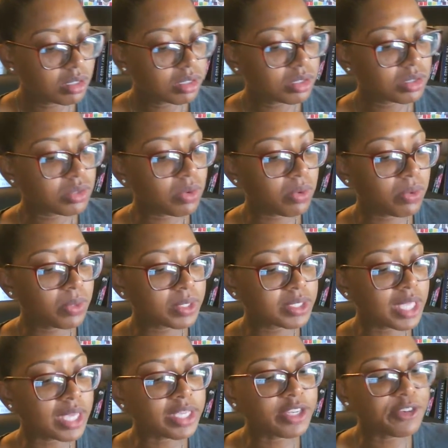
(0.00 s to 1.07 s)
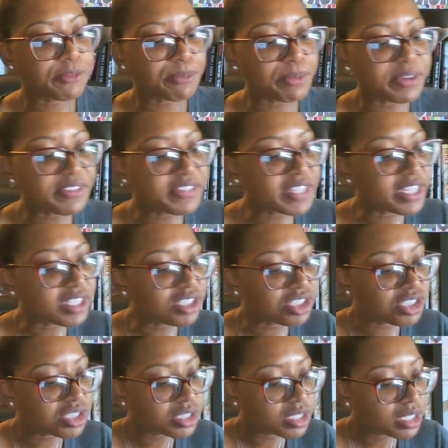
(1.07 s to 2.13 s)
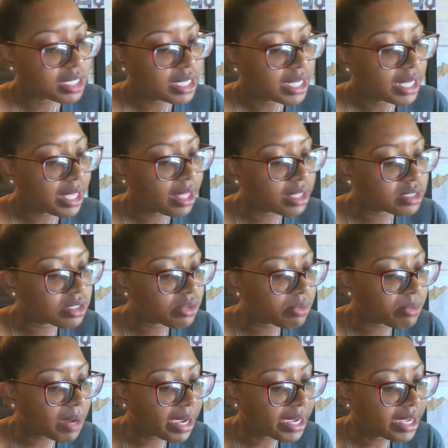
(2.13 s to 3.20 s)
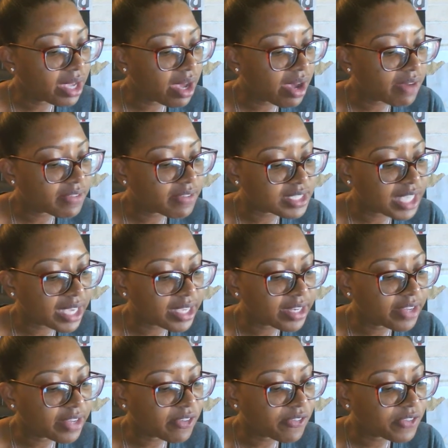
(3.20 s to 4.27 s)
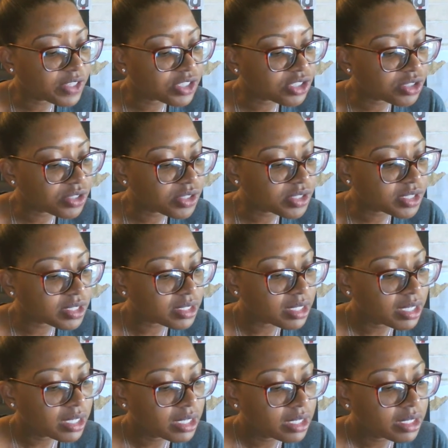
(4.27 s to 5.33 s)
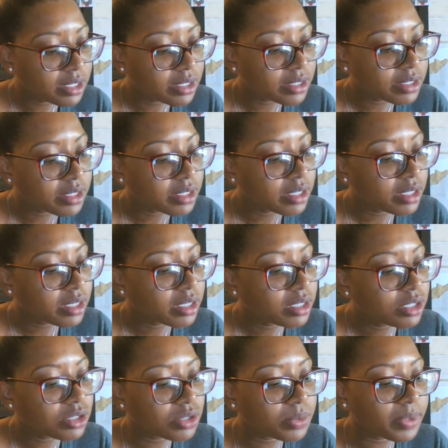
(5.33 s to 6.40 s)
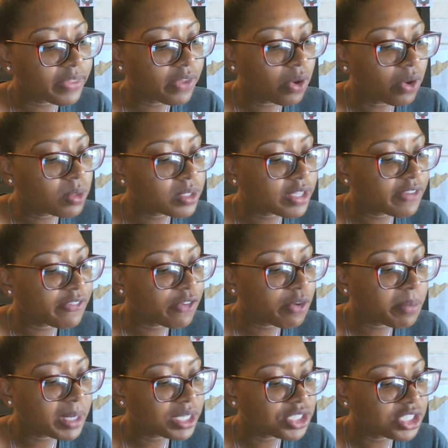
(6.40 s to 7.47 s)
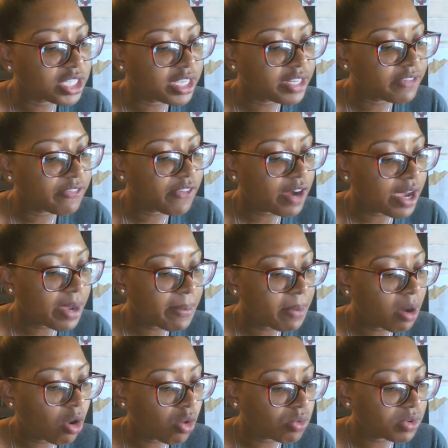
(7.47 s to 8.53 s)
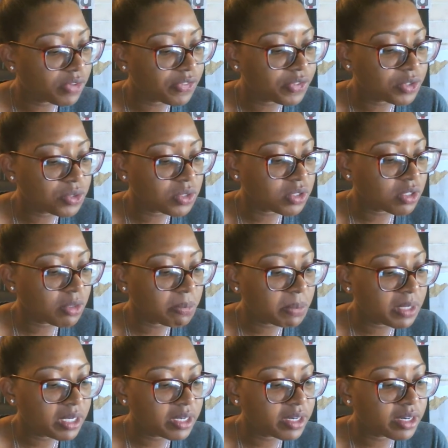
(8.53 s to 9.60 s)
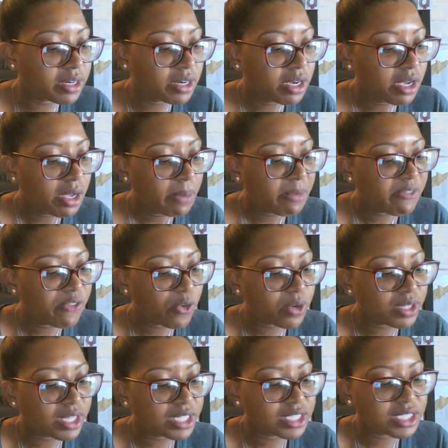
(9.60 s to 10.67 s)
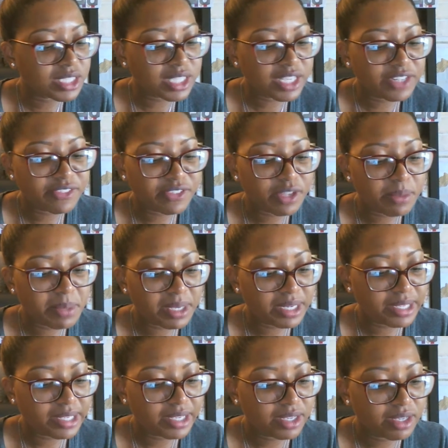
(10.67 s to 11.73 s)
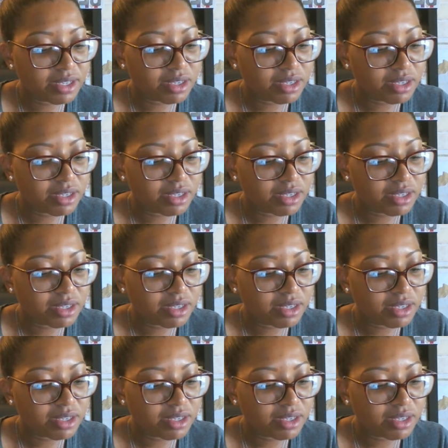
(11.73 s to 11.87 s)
So, executive privilege is the right of executive officials to withhold information from or refuse to appear before a legislative committee.